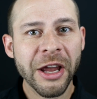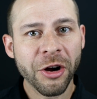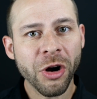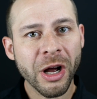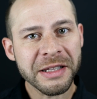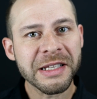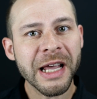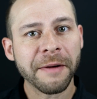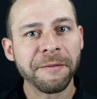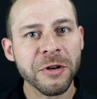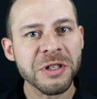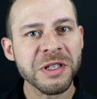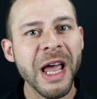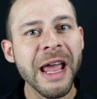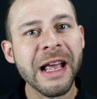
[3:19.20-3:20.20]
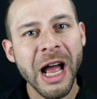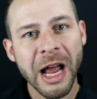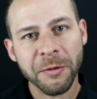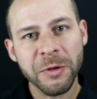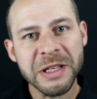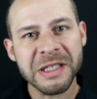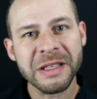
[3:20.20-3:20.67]
Here on on Tech for Psych, I
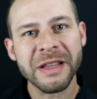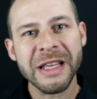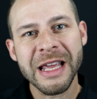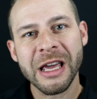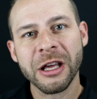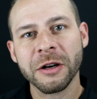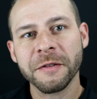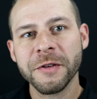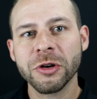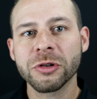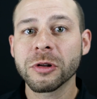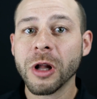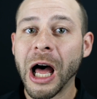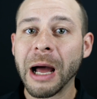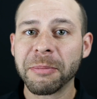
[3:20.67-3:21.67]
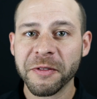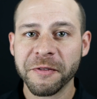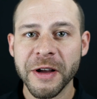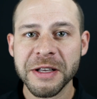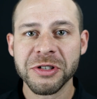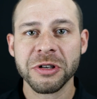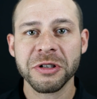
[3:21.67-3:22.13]
recently interviewed law
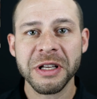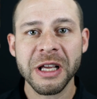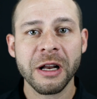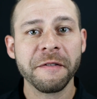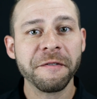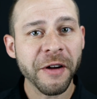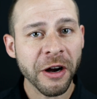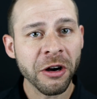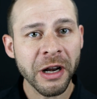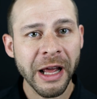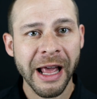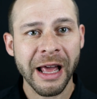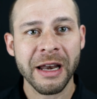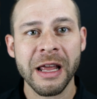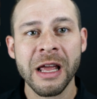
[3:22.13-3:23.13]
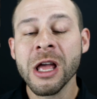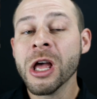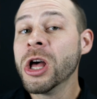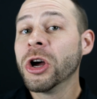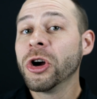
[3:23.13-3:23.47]
professor Nita Farahany,